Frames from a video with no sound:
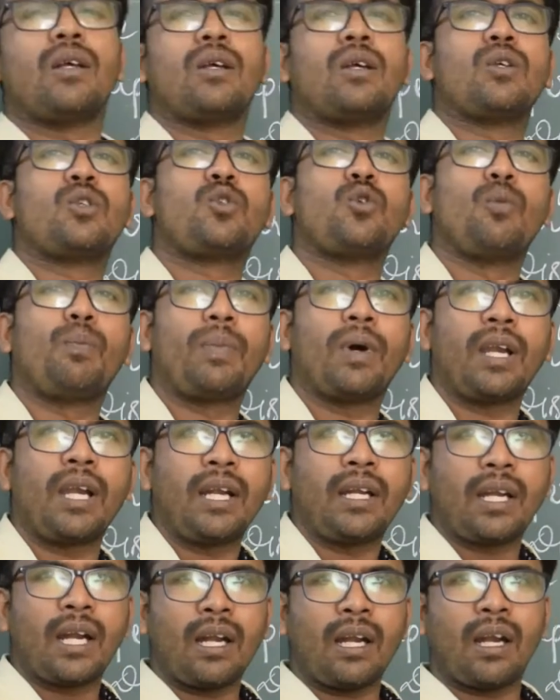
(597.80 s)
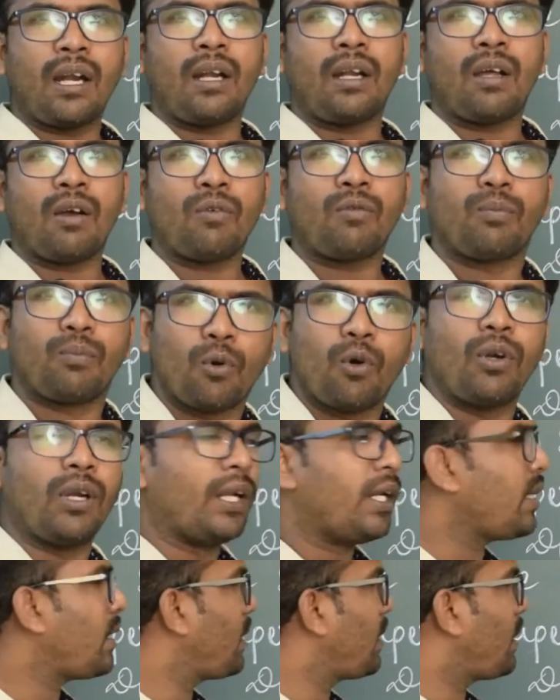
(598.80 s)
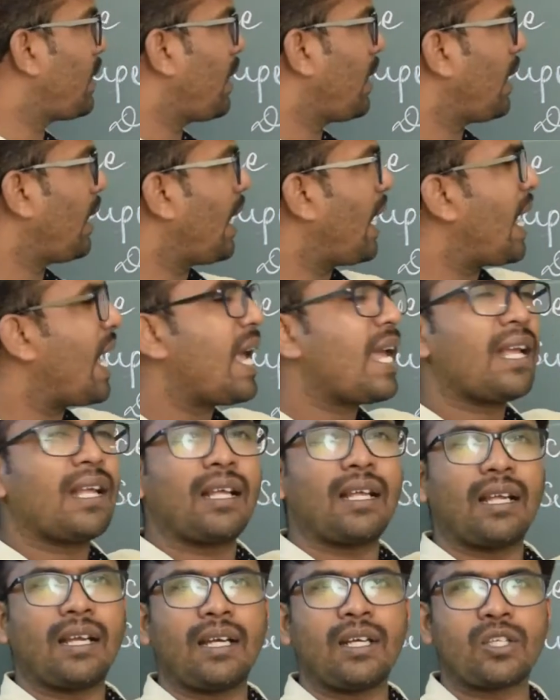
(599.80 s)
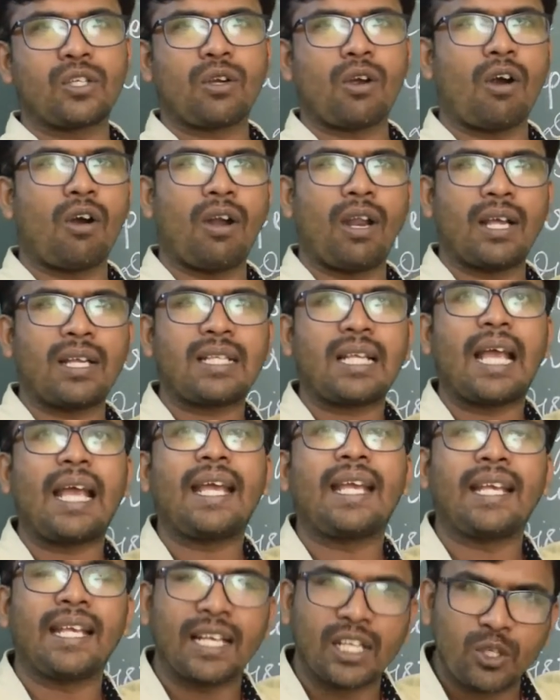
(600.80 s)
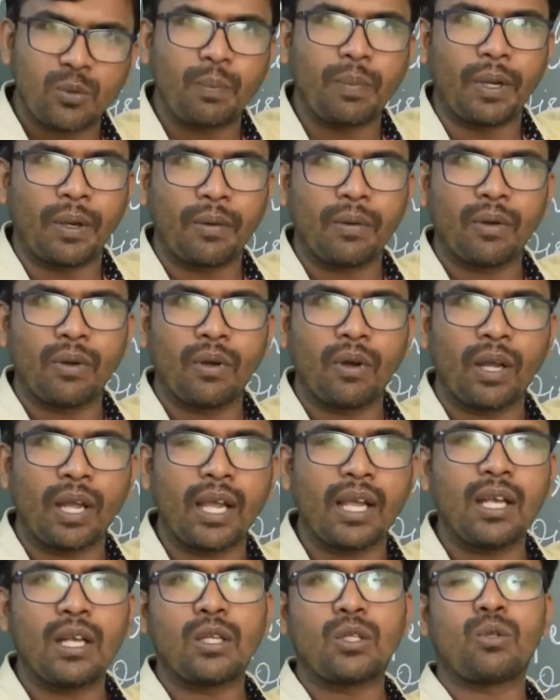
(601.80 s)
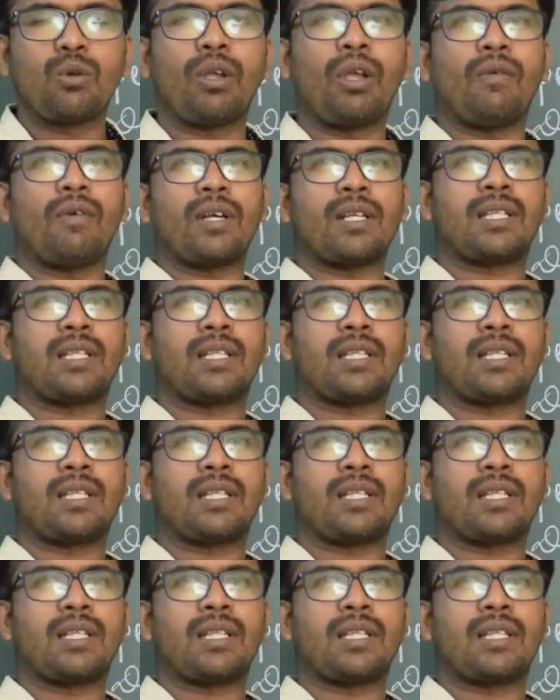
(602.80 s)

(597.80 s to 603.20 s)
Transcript: Superintendent of Police. It's called as SP. Okay, so he was